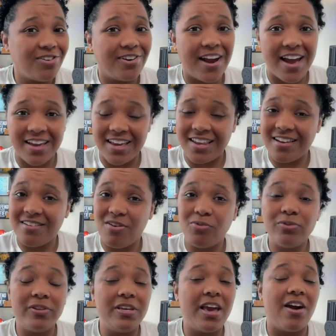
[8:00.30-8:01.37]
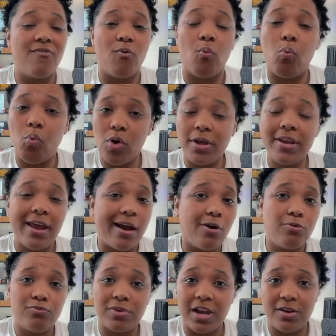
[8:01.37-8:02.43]
Kraken only have one
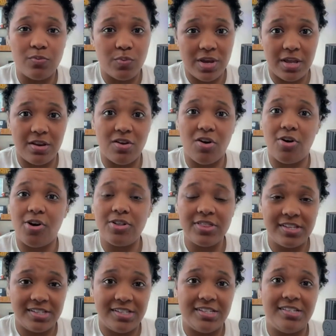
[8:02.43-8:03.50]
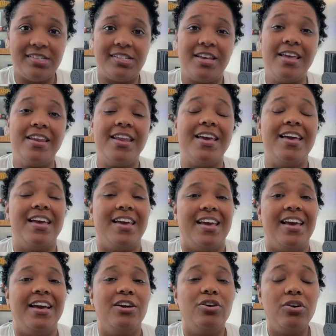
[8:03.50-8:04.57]
outright win on the season.
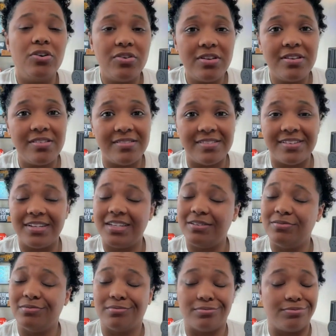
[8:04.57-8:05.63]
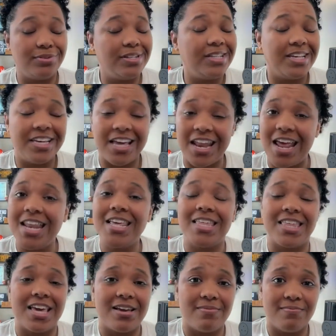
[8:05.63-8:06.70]
Couldn't really get
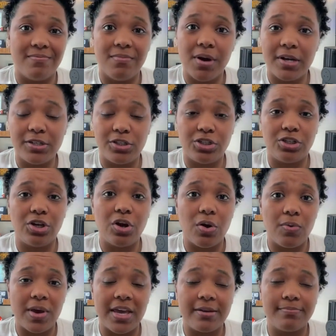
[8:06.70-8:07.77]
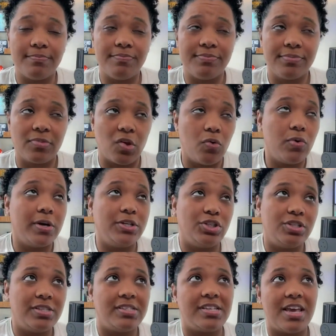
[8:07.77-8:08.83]
anything much going, or I
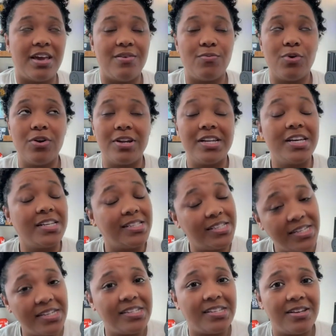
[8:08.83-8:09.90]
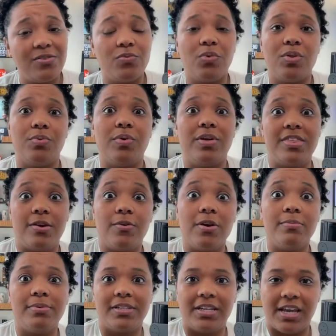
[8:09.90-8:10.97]
should say weren't consistent with what they were
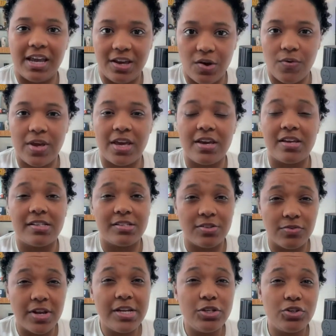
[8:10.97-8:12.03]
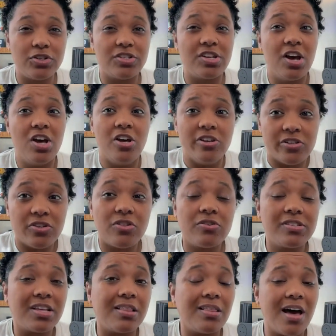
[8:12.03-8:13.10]
able to get going against the Rangers. So
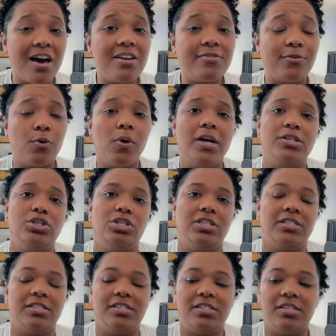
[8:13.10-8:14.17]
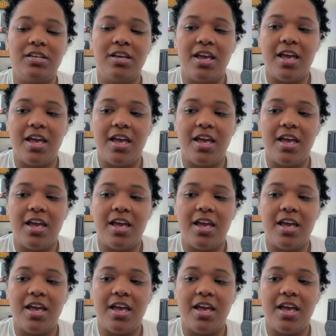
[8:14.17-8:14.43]
there's a lot of questions.